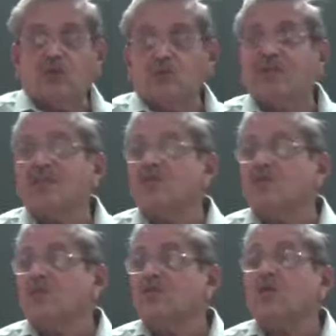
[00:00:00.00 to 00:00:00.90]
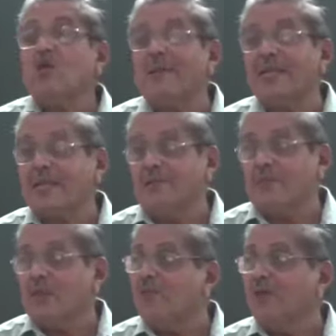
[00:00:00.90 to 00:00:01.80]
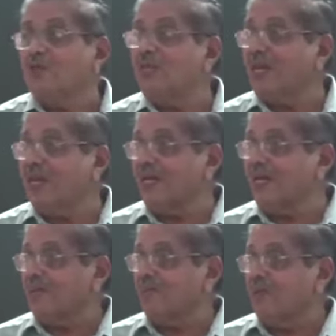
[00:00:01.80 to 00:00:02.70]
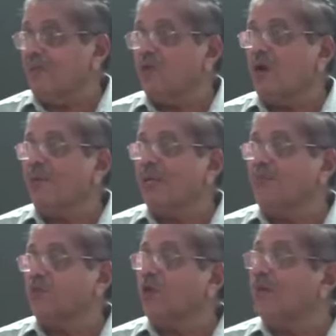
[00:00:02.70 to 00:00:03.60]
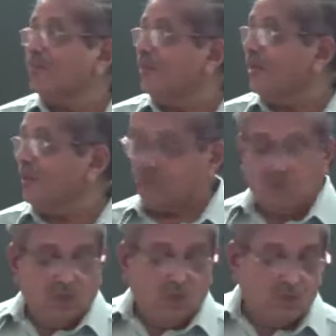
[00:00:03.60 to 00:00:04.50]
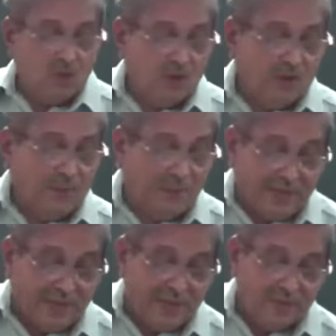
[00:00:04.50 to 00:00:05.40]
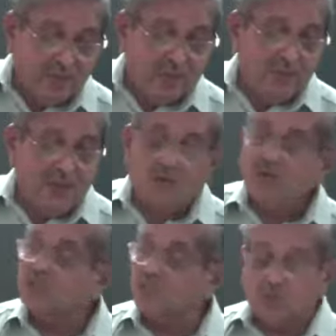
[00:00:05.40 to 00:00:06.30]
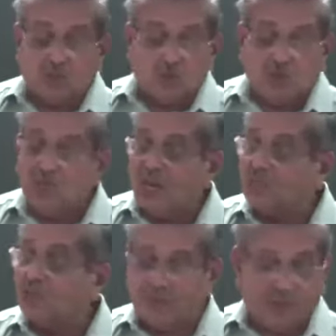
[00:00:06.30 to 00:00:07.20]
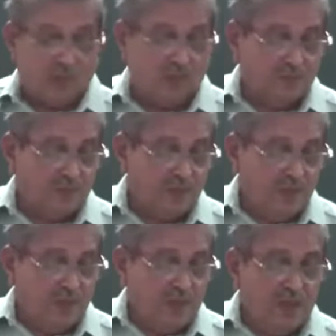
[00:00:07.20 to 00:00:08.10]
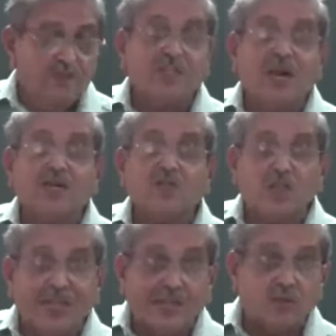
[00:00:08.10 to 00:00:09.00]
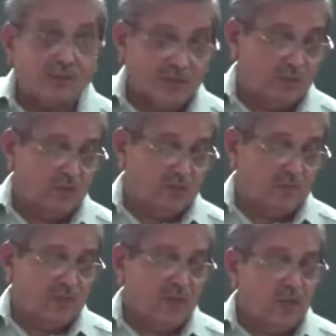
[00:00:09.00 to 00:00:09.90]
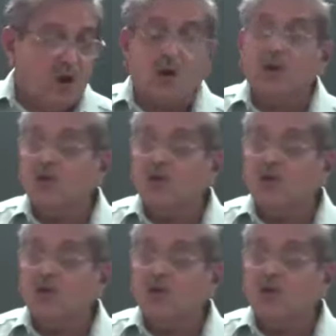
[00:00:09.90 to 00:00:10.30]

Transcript: That is the common name. We have seen earlier common names or trivial names. So in pentane, we have such 3 isomers, which are chain isomers or